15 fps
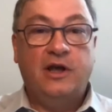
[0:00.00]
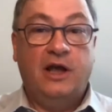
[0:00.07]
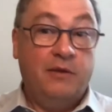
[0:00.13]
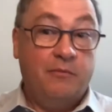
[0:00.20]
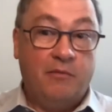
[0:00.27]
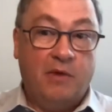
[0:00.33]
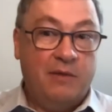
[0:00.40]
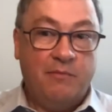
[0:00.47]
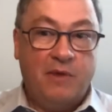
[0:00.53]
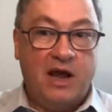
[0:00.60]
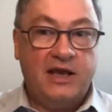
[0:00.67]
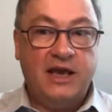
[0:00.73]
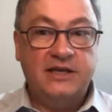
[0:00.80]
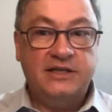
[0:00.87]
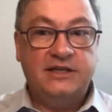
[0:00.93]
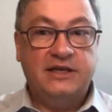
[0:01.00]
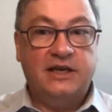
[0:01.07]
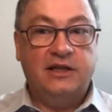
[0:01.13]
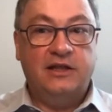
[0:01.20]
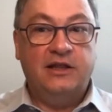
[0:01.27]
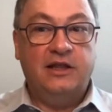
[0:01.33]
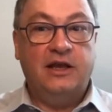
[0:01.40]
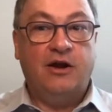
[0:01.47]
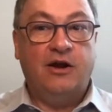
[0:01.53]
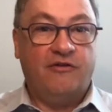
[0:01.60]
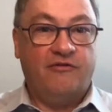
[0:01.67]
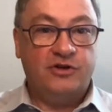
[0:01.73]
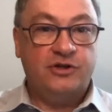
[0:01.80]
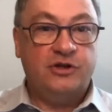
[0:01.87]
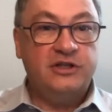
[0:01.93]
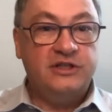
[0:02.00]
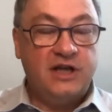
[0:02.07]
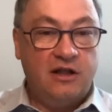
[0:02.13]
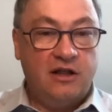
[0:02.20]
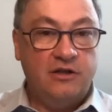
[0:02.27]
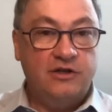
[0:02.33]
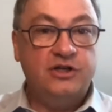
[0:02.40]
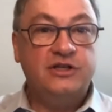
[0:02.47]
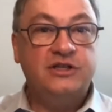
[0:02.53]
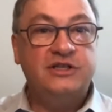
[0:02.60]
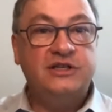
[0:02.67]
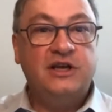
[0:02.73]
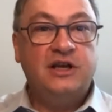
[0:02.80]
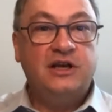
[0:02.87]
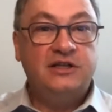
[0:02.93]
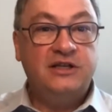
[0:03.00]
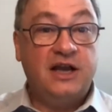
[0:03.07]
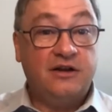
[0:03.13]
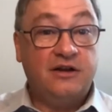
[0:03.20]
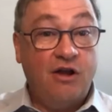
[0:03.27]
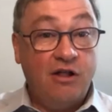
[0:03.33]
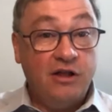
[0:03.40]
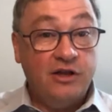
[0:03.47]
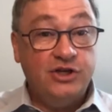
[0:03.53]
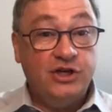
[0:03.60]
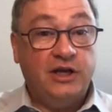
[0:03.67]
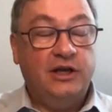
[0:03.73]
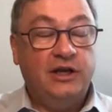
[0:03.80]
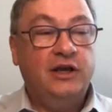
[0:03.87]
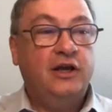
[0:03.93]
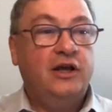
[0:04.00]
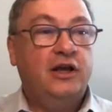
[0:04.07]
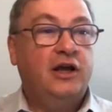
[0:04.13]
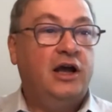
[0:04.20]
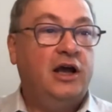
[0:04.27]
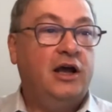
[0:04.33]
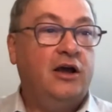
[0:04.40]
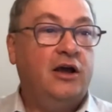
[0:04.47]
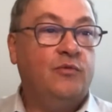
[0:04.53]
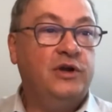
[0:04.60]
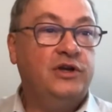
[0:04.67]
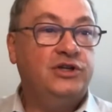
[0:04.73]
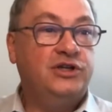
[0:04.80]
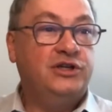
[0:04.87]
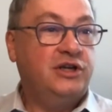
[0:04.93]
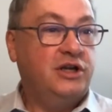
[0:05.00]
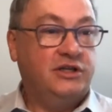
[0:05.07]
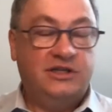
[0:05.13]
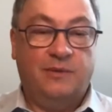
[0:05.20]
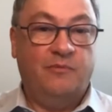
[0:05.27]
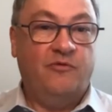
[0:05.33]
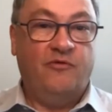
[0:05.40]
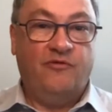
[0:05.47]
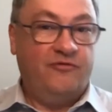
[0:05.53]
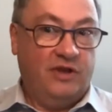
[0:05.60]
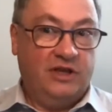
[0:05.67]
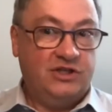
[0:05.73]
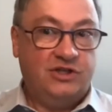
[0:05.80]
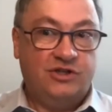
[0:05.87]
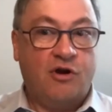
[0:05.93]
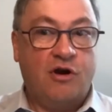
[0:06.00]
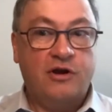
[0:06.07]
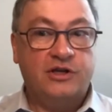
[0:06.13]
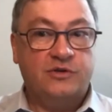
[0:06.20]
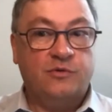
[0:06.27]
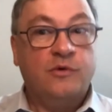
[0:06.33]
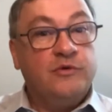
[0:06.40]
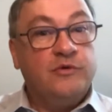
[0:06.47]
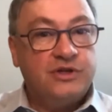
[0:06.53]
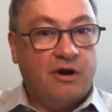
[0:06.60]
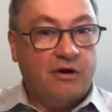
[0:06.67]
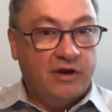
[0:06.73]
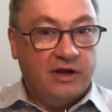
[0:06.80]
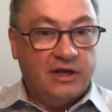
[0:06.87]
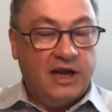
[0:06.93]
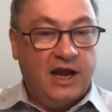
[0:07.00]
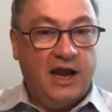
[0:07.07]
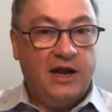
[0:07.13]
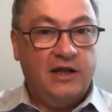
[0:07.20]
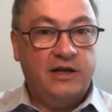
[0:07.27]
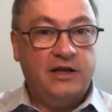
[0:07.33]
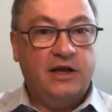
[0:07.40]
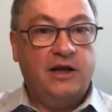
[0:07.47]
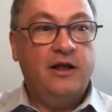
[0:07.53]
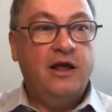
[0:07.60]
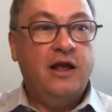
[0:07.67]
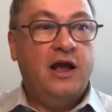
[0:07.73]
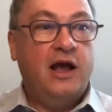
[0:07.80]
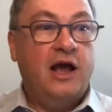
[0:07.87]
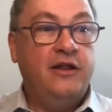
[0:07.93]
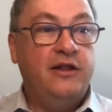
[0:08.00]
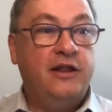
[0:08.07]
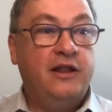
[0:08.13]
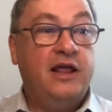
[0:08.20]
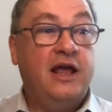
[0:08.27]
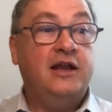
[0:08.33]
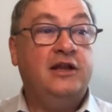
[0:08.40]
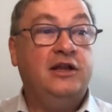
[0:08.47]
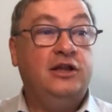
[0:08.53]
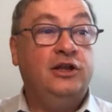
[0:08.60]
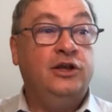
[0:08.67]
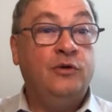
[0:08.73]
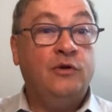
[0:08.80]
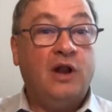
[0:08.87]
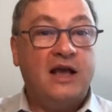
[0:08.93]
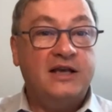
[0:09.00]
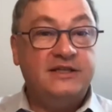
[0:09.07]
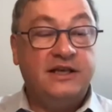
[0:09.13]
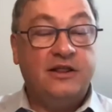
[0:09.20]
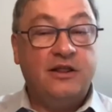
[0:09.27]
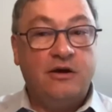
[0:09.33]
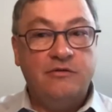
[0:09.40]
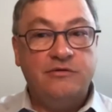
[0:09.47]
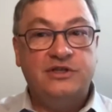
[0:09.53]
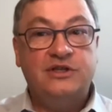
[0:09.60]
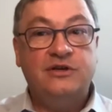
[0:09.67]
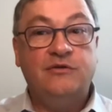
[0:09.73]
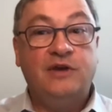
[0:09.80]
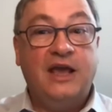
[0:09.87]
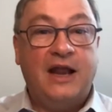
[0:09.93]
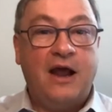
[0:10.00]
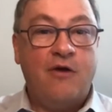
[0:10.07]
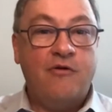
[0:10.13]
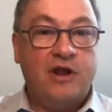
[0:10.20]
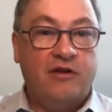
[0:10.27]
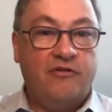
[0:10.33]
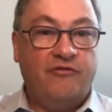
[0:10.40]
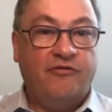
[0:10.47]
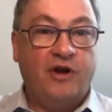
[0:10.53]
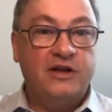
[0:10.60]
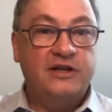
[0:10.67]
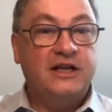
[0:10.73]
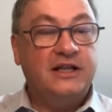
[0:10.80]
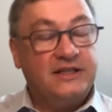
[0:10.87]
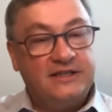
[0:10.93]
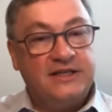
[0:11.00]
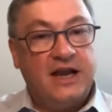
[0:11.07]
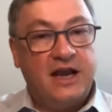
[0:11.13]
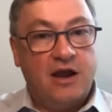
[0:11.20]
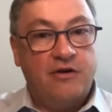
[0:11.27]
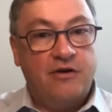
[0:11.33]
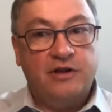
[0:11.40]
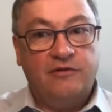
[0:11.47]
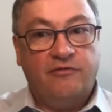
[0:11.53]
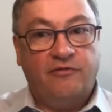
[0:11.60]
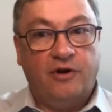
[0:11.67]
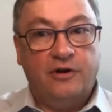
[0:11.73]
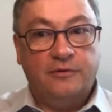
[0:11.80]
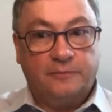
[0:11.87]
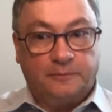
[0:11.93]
In, in my case, in the artificial intelligence technology, uh, which some of its strongest roots are in Canada and then utilizing those to get out in front and stay out in front.